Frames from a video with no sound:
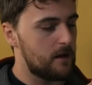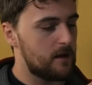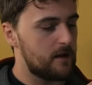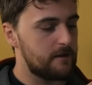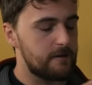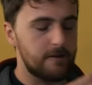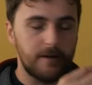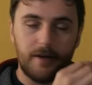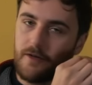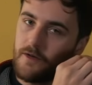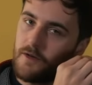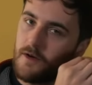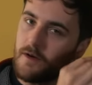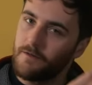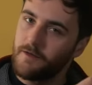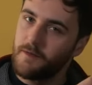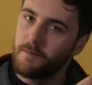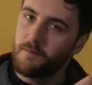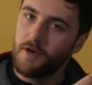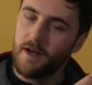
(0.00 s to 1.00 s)
Very
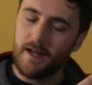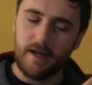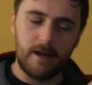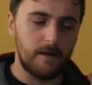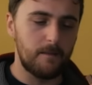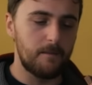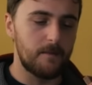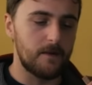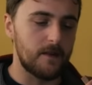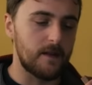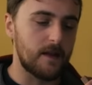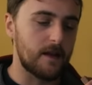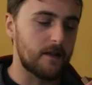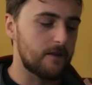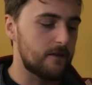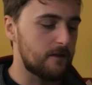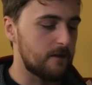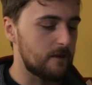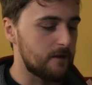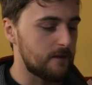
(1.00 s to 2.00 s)
soft break, but
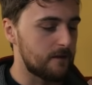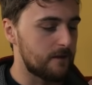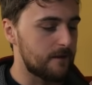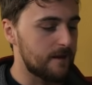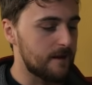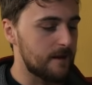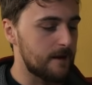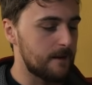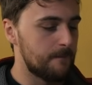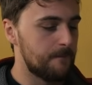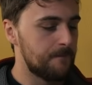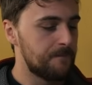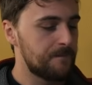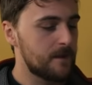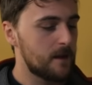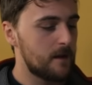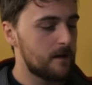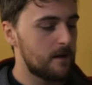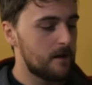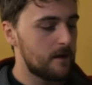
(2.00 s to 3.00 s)
yes, you can see
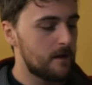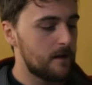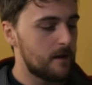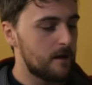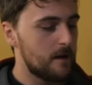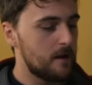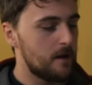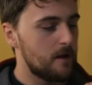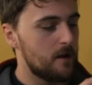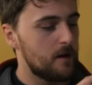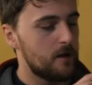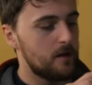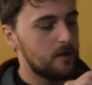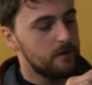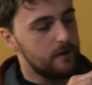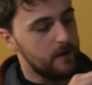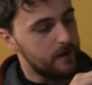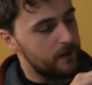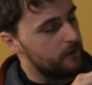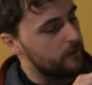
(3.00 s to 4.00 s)

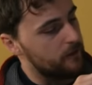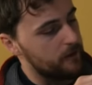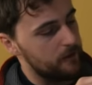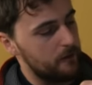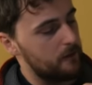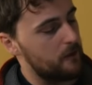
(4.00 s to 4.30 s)
it's just